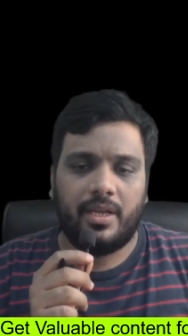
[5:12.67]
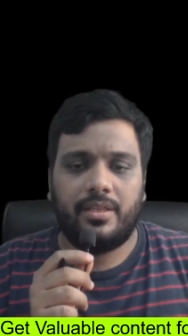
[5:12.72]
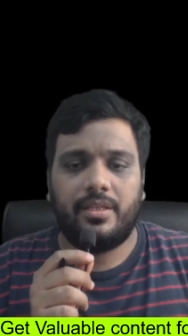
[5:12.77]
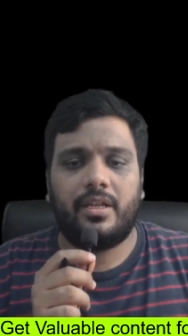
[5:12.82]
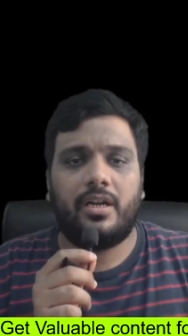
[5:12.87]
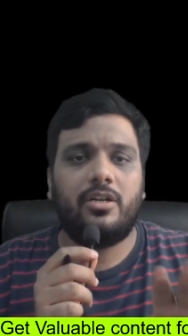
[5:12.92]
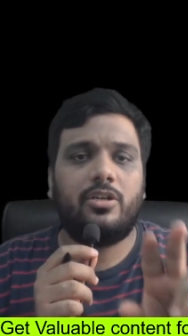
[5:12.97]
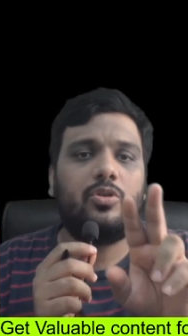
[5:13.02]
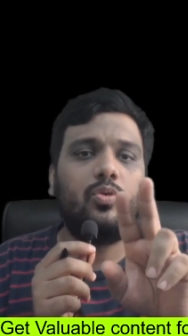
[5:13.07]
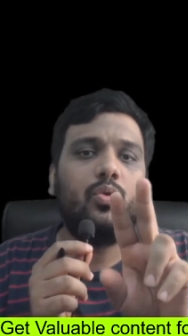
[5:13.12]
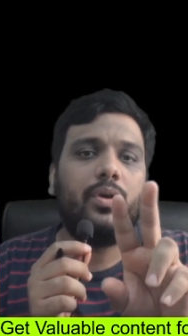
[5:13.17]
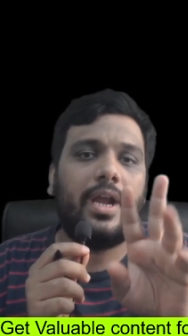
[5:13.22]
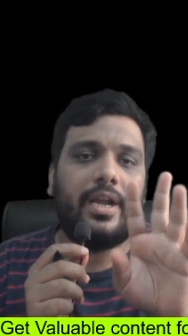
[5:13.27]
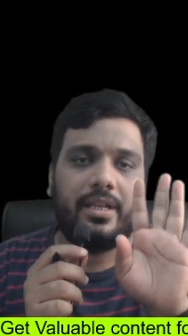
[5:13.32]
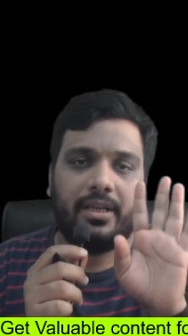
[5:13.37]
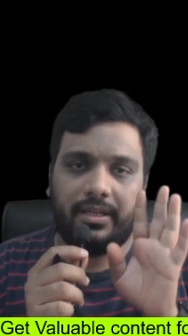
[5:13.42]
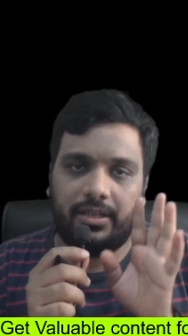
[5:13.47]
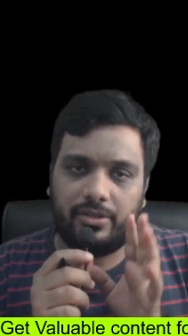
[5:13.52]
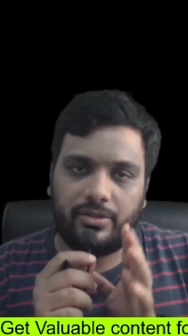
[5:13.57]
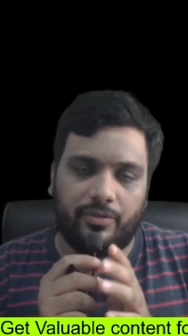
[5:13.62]
There are two
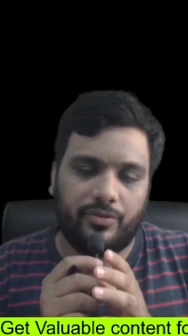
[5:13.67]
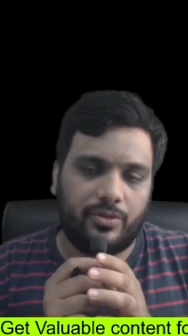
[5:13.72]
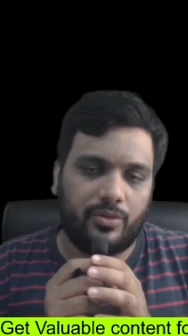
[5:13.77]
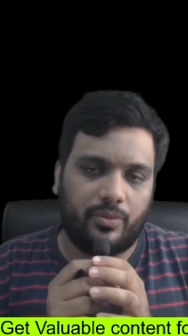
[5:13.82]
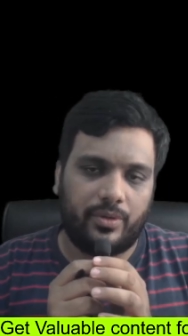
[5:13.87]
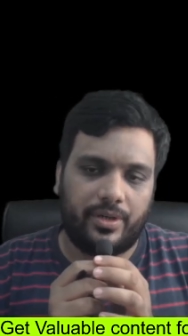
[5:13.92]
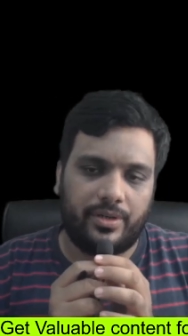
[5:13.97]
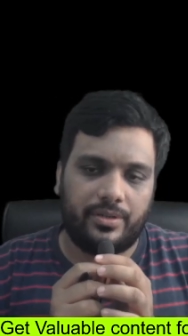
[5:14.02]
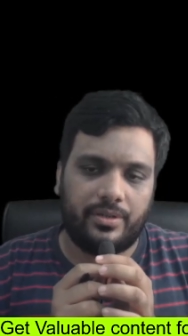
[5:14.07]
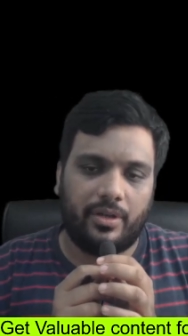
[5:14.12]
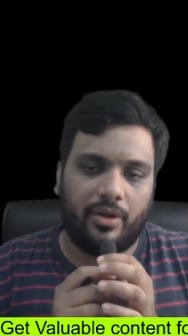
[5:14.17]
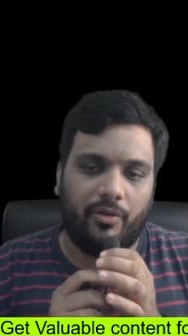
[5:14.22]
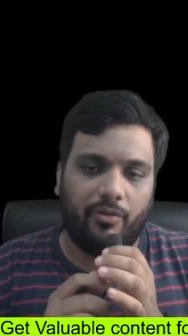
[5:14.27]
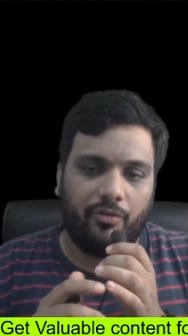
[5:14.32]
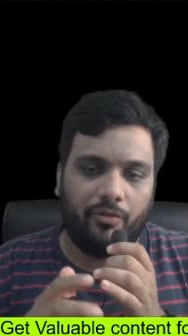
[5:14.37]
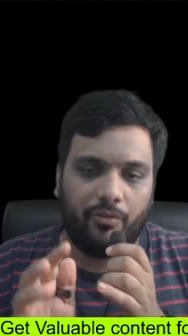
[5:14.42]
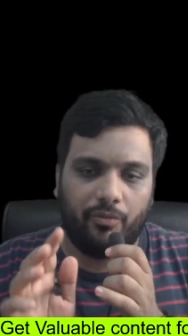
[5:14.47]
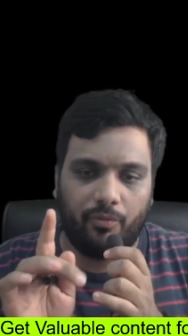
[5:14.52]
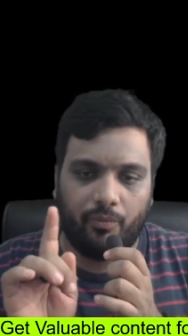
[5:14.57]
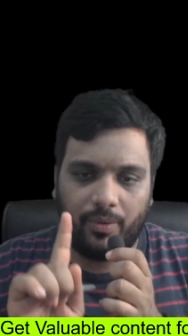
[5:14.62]
categories of students.
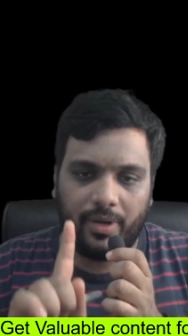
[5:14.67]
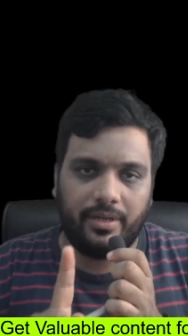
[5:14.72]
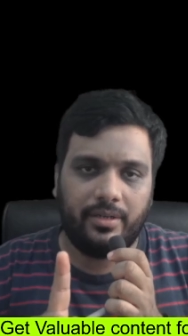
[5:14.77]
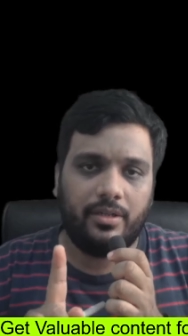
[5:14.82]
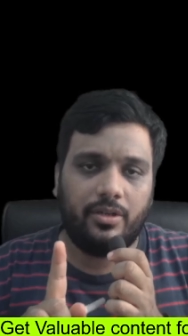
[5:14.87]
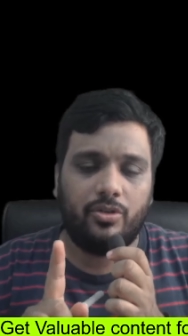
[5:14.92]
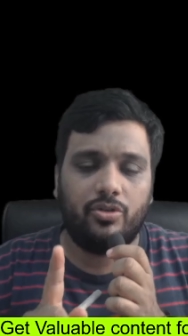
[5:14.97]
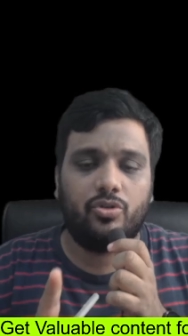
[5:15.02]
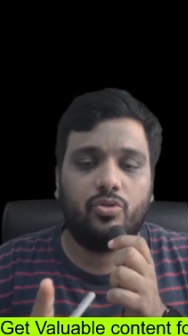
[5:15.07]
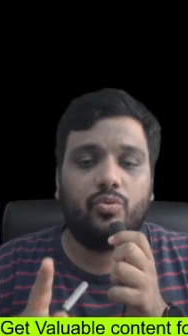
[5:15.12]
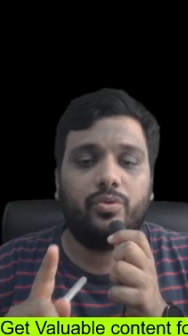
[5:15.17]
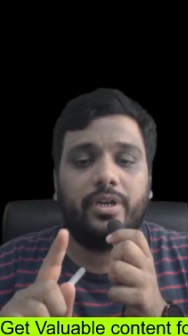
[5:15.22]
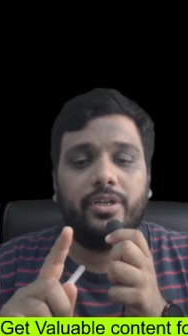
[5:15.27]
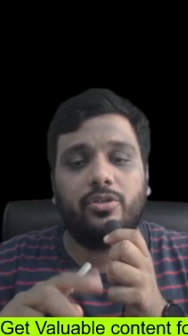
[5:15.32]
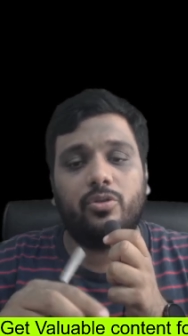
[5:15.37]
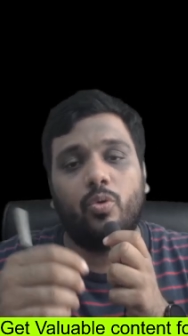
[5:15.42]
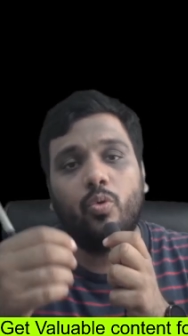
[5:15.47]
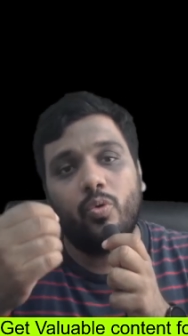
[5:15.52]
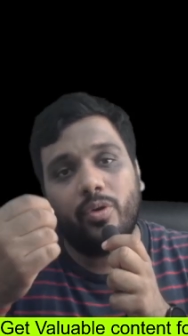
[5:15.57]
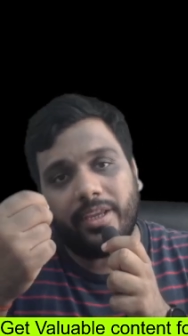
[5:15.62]
One,
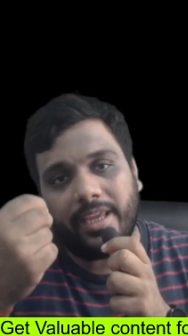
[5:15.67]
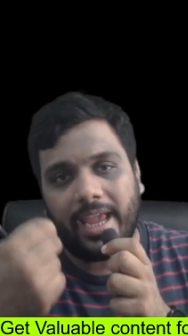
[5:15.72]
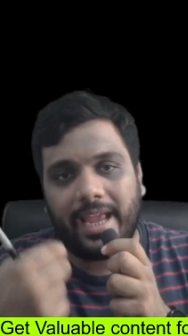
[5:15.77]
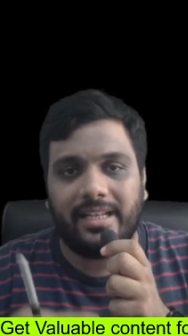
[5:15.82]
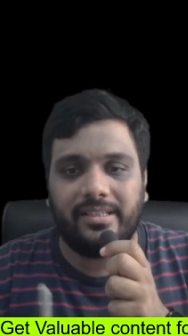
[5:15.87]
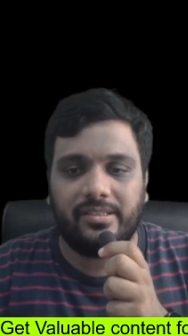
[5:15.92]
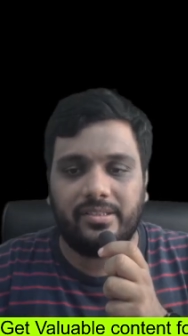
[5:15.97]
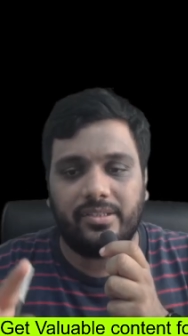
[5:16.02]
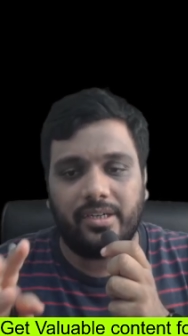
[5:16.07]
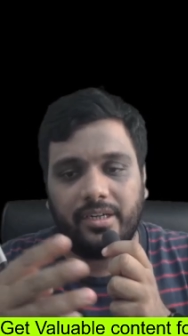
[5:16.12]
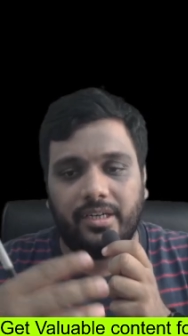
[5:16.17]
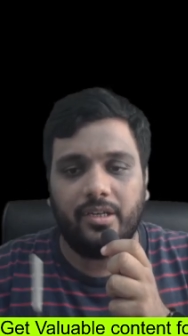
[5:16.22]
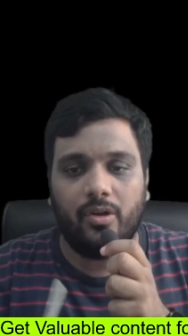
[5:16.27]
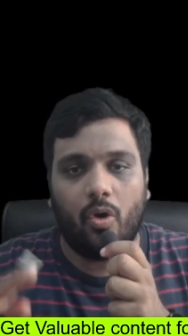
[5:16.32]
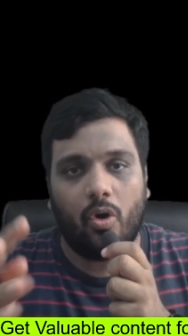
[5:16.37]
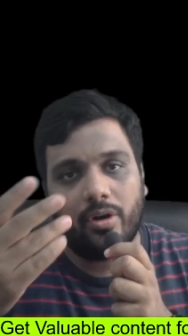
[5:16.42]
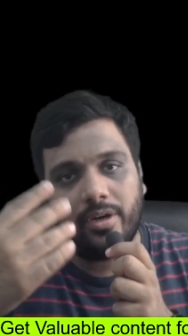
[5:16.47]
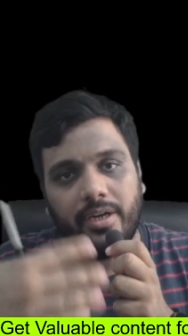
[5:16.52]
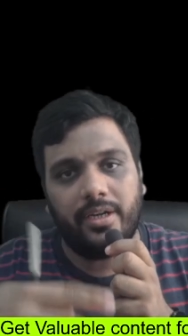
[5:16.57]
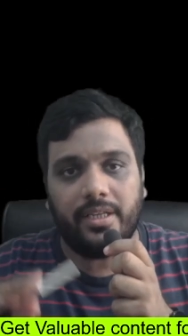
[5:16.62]
students who can study
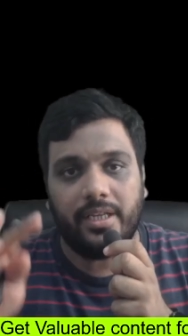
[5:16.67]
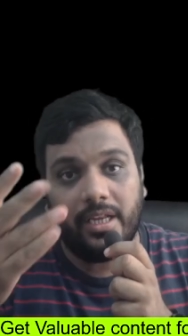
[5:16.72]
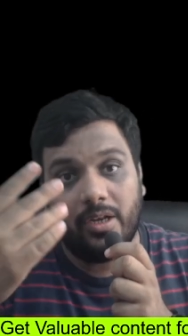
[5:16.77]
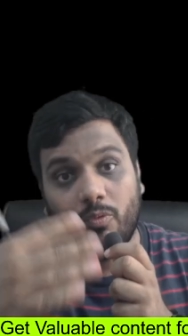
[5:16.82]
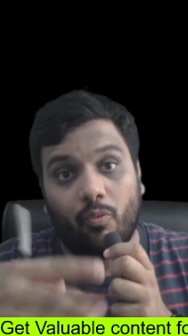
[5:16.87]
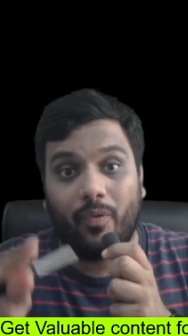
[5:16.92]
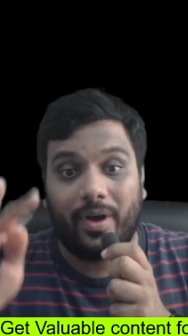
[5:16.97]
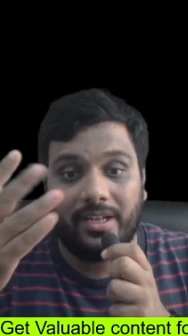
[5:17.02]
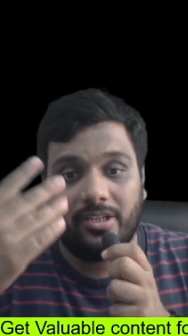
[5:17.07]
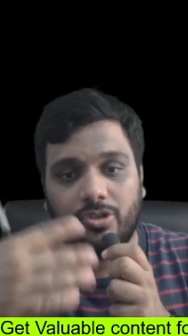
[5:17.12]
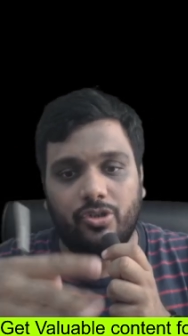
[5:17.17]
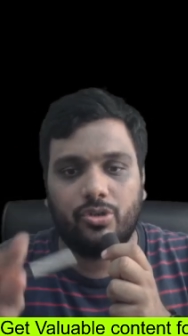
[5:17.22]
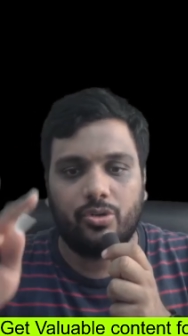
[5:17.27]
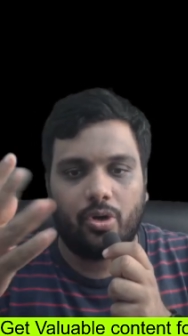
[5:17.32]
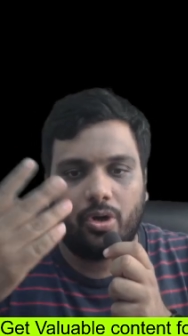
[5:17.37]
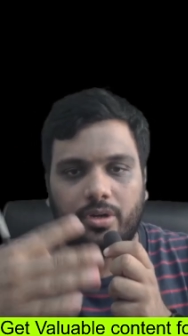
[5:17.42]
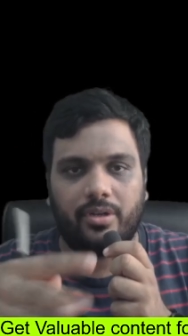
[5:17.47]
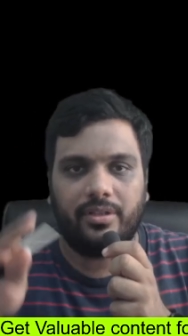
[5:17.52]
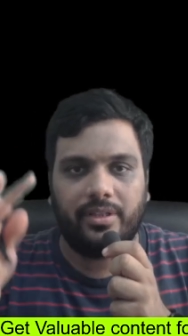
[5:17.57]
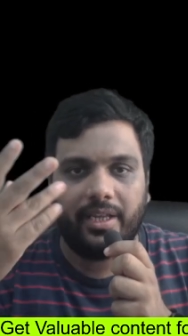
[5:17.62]
audit in one
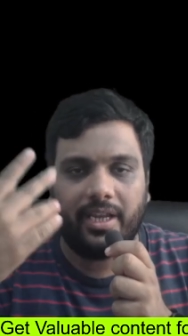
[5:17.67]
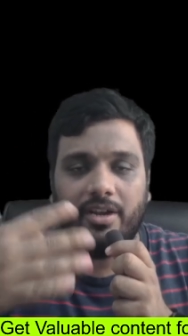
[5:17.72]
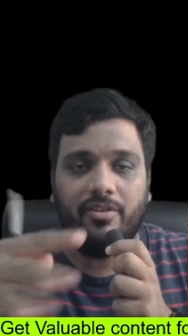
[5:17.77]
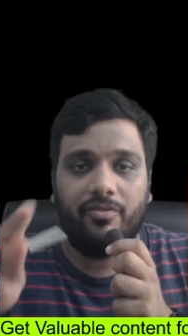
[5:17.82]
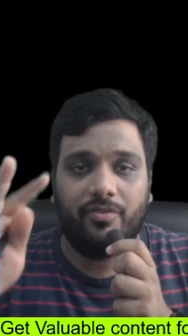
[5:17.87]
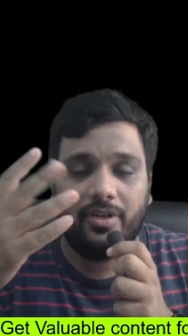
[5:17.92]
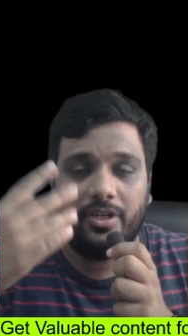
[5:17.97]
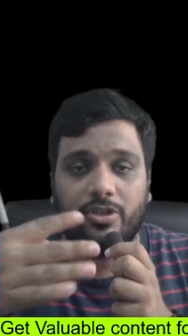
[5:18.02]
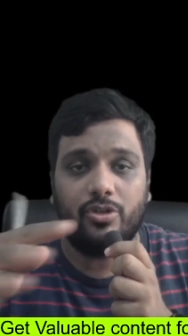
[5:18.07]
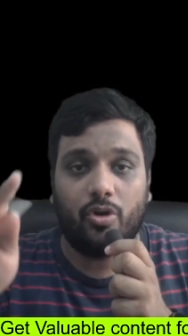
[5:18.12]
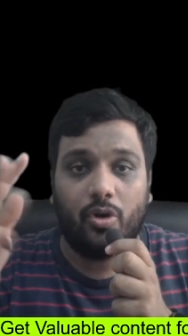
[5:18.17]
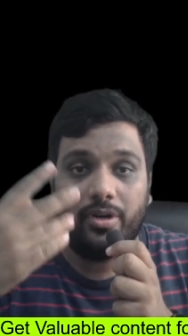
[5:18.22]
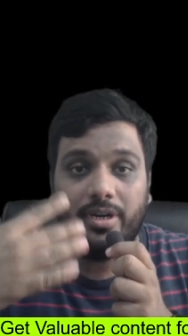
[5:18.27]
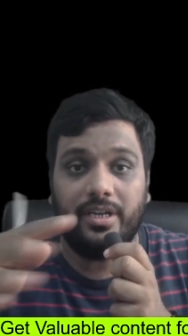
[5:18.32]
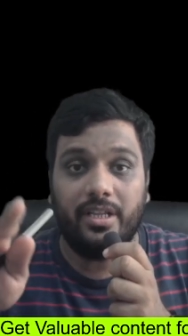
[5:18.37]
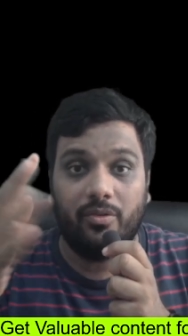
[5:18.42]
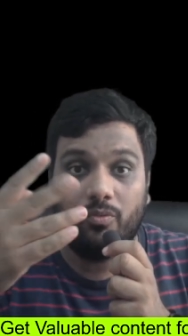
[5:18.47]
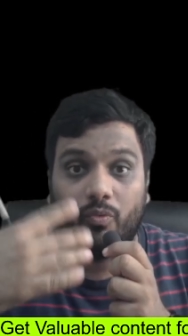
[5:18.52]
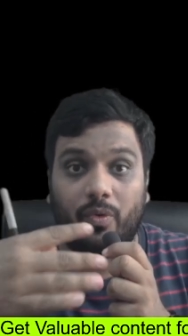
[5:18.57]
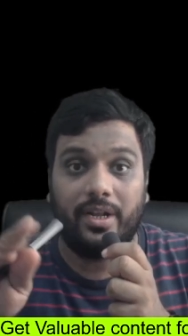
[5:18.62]
shot. They can finish
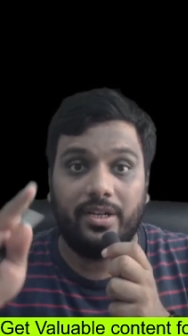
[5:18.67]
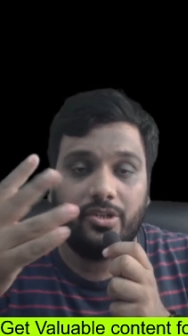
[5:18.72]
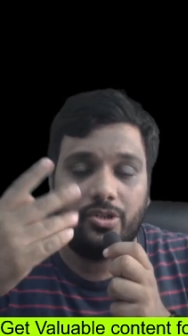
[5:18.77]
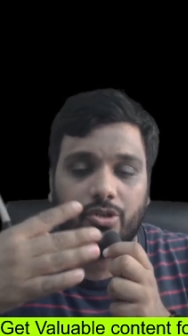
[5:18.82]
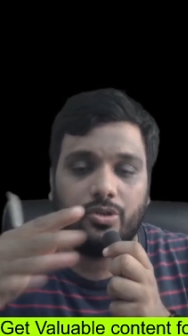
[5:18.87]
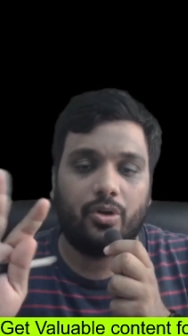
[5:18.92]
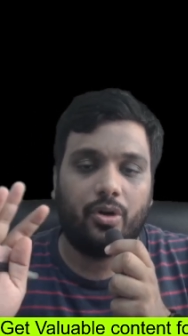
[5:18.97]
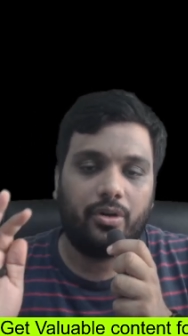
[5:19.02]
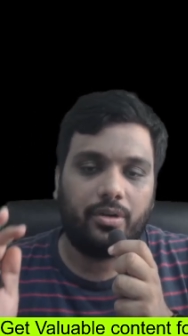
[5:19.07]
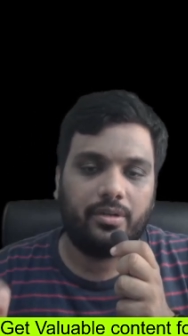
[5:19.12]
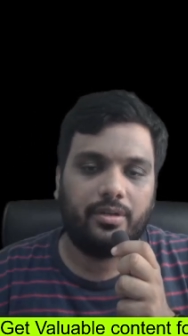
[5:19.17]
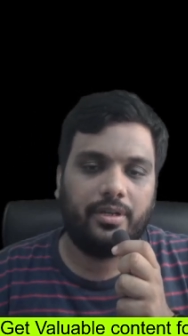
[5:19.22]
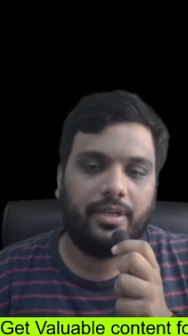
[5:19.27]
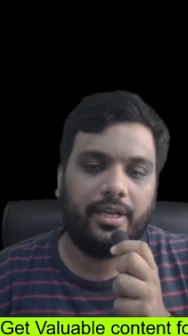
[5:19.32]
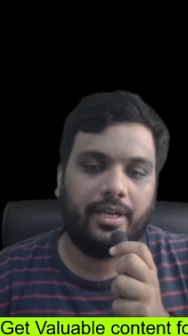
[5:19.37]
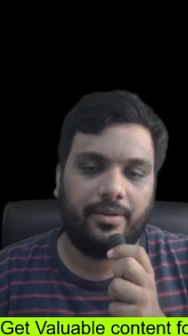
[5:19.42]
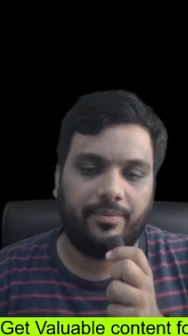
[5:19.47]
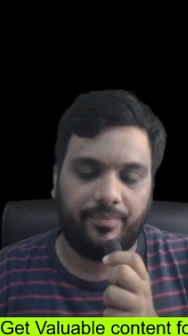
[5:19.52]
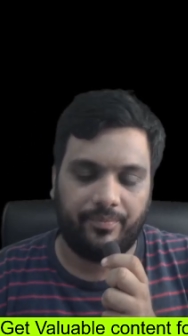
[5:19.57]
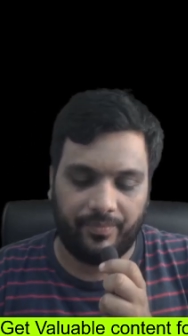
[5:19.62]
audit in one shot,
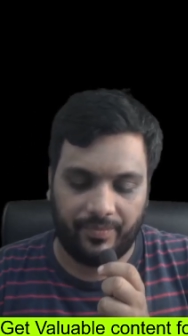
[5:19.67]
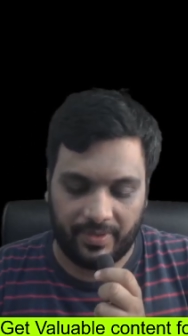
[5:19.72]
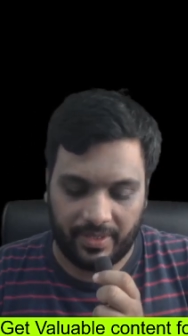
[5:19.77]
correct?